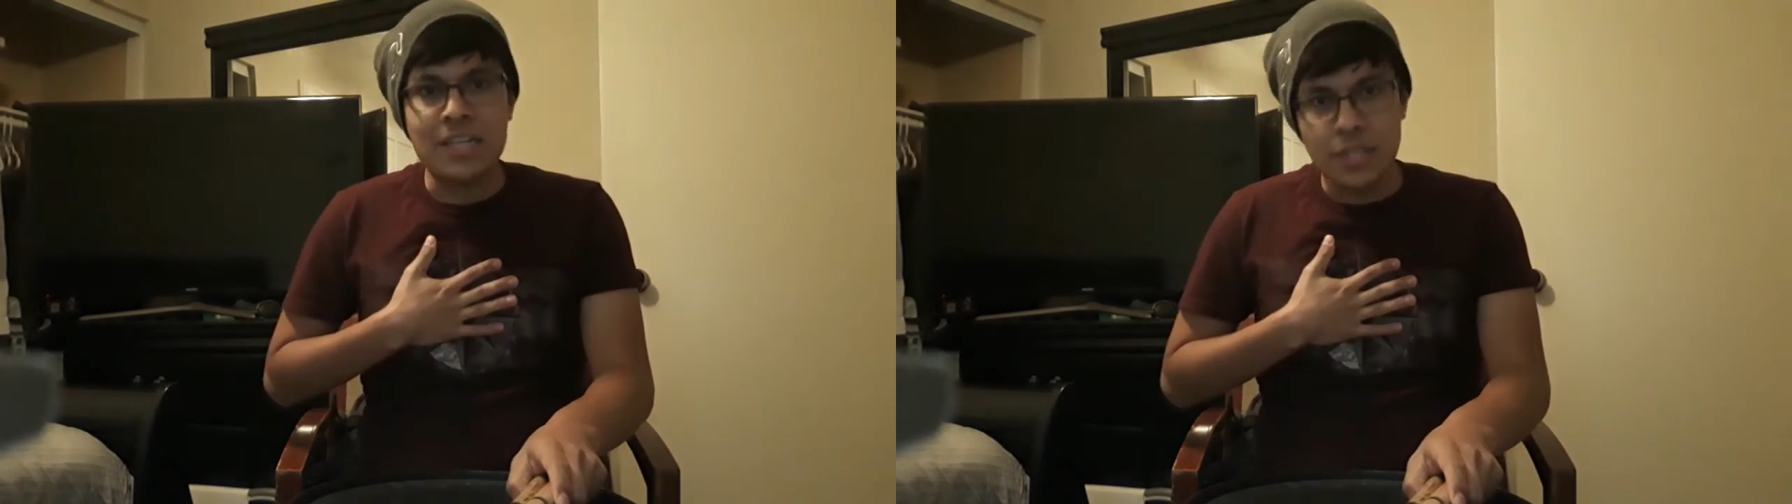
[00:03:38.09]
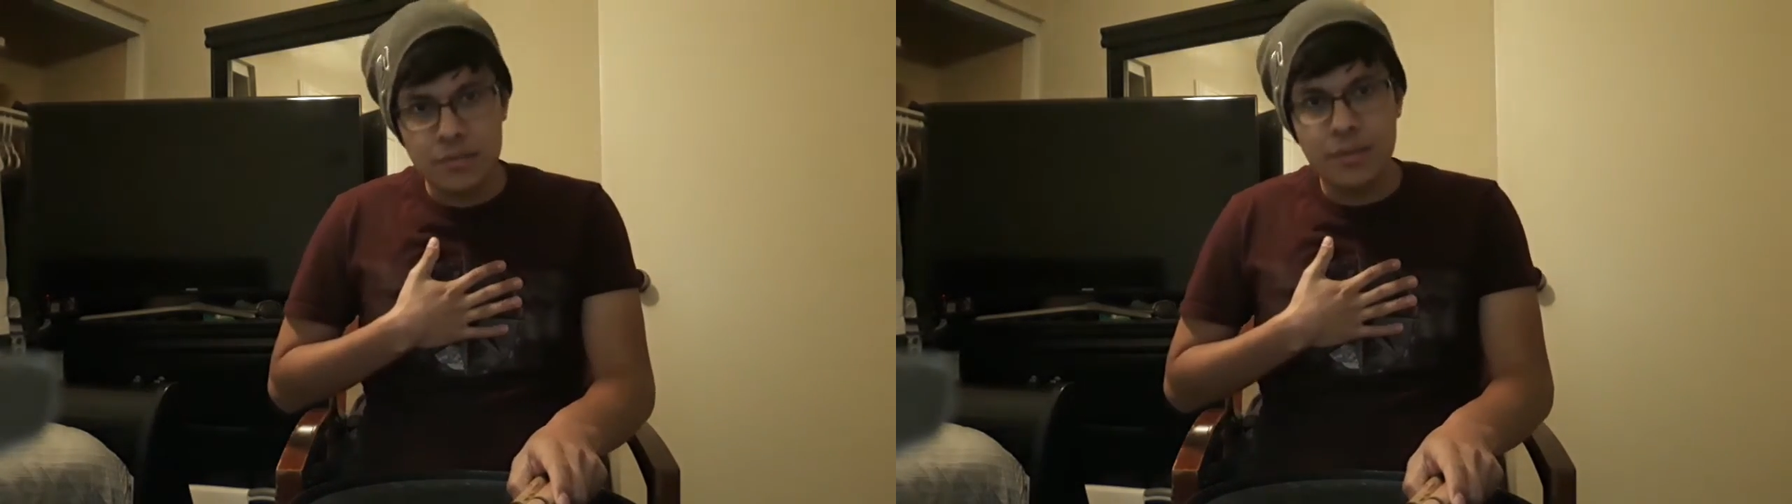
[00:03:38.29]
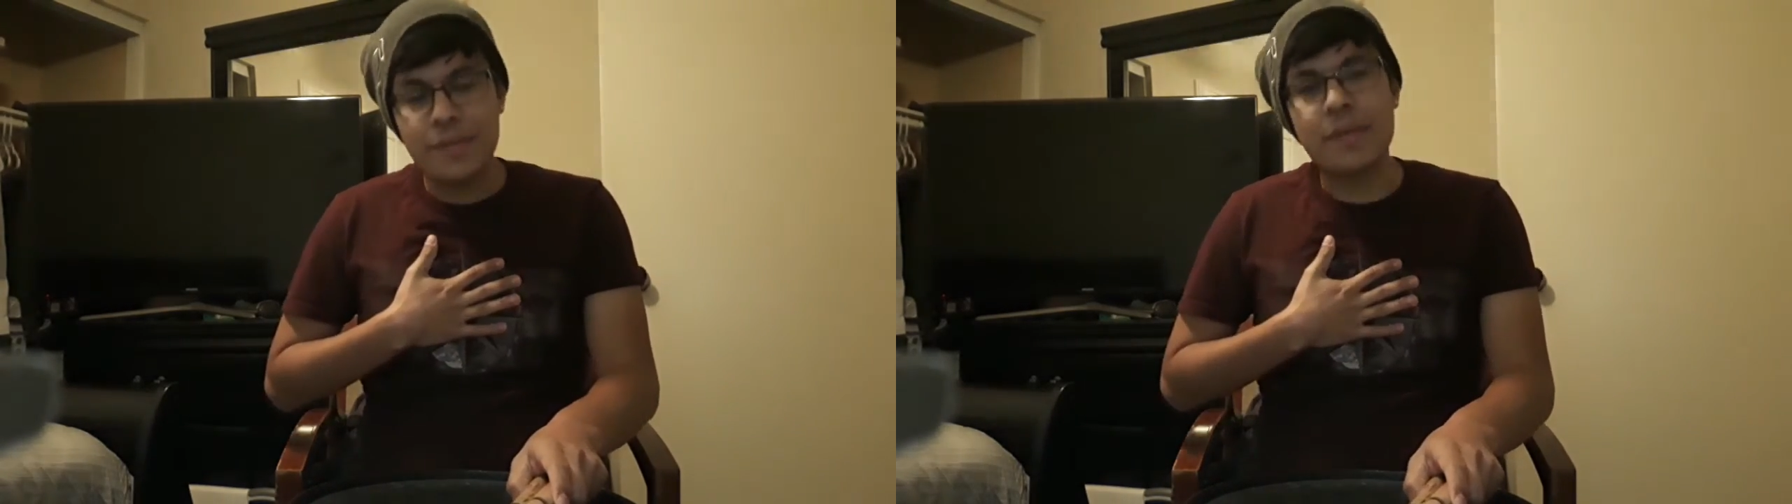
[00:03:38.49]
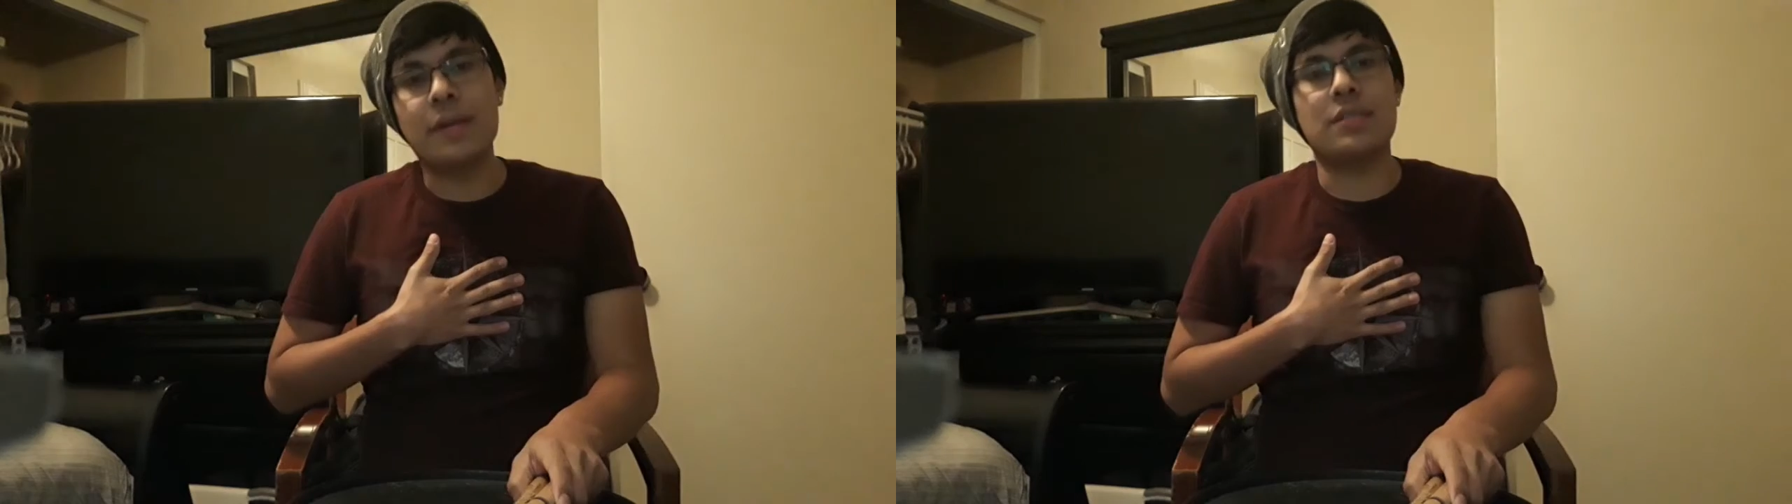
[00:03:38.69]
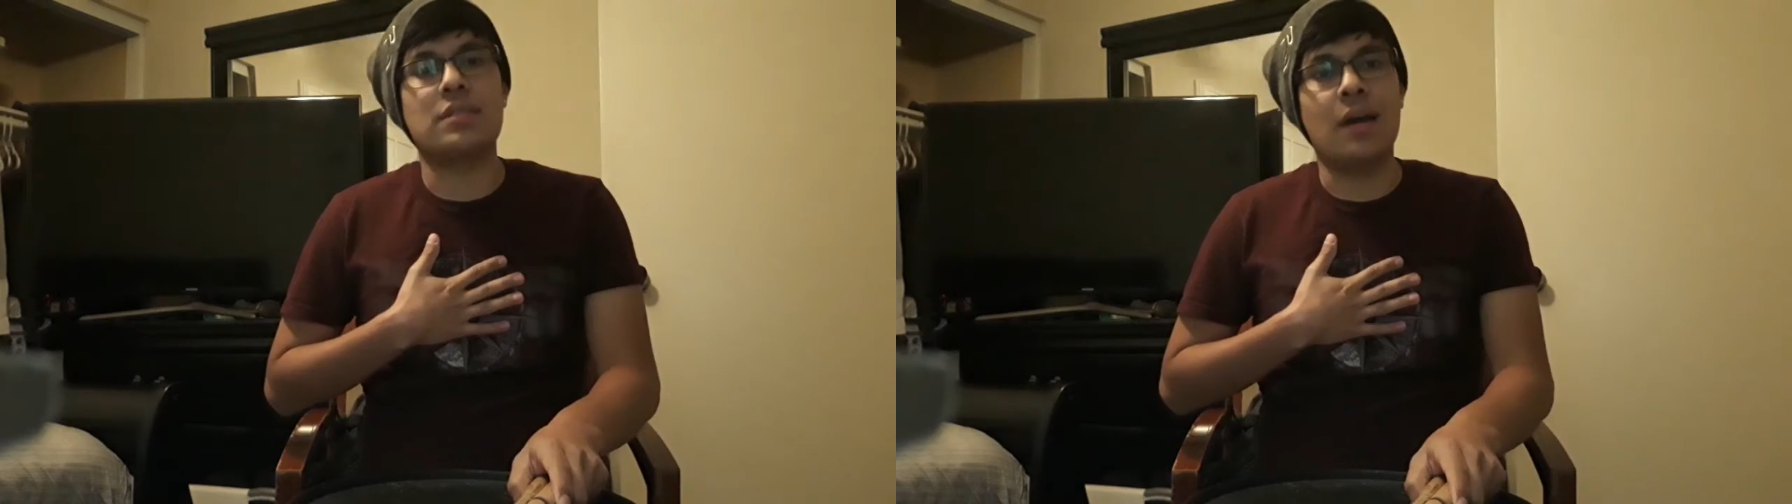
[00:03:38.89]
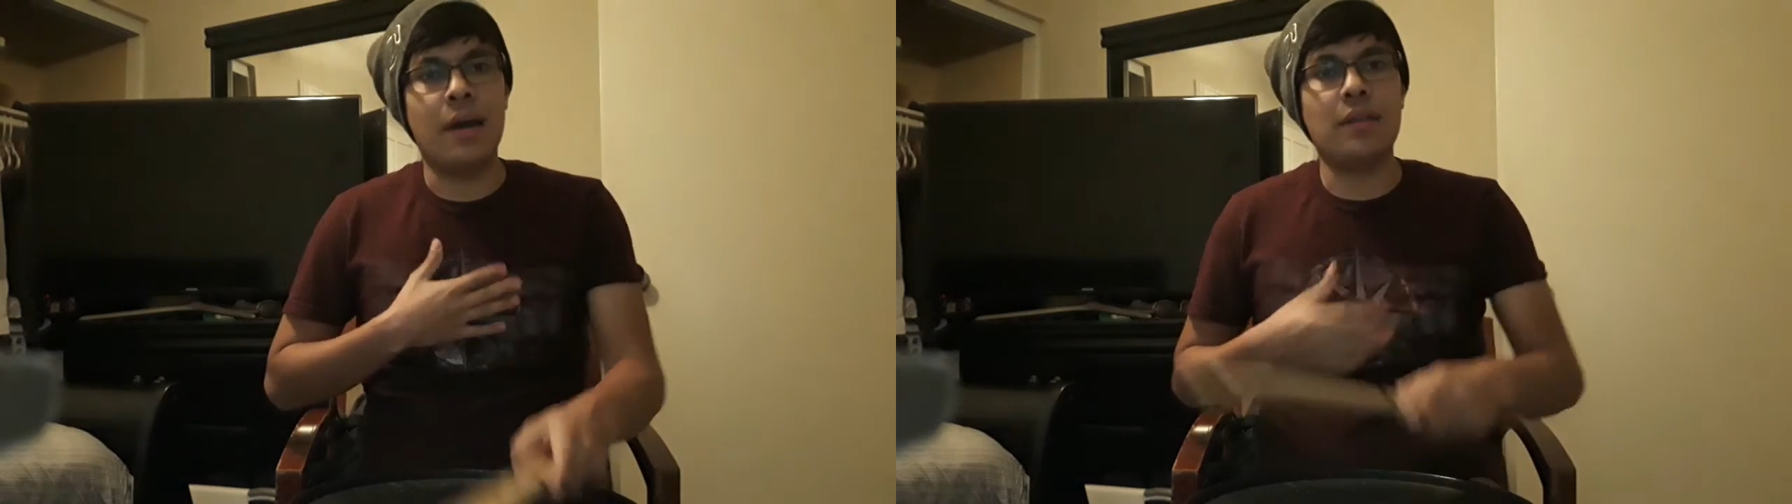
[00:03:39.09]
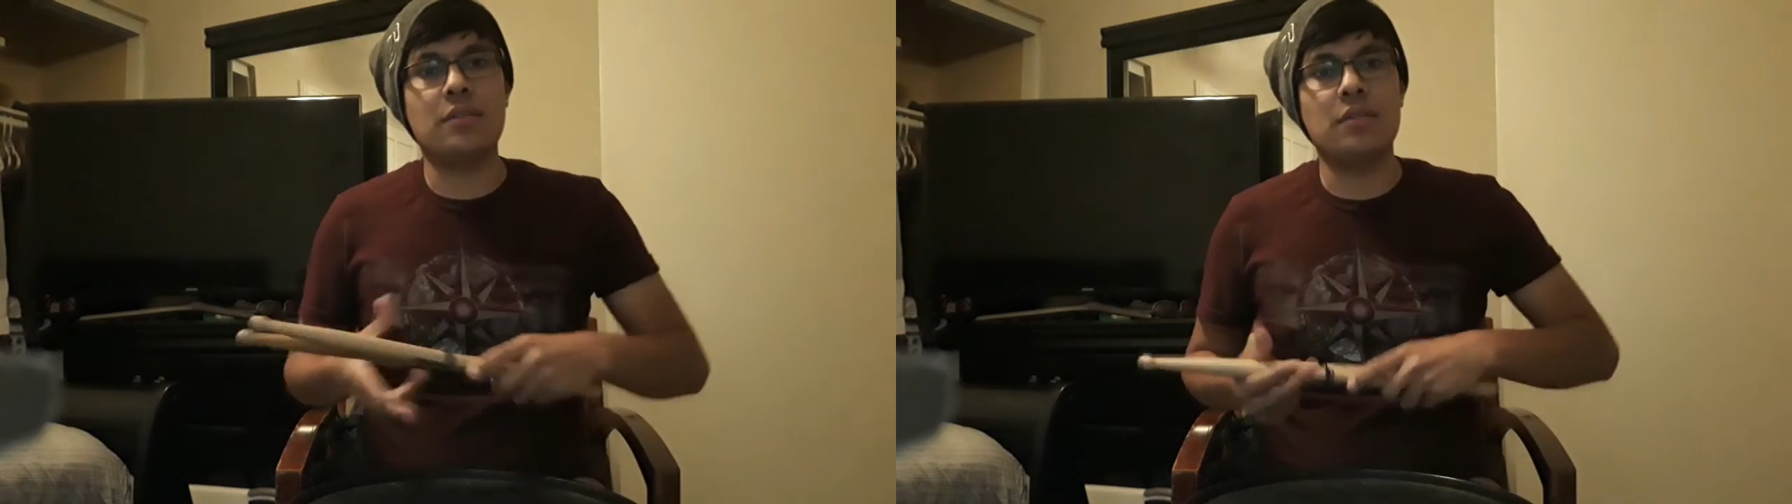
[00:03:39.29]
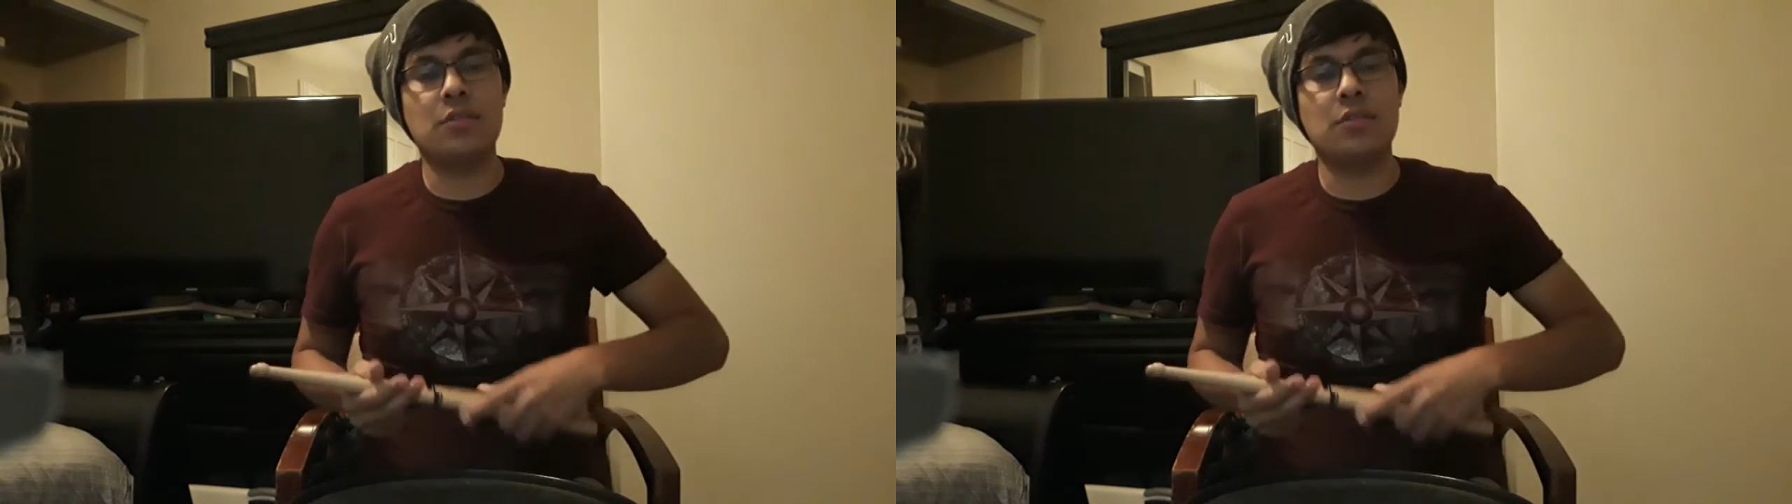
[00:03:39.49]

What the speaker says: genuinely think it's tied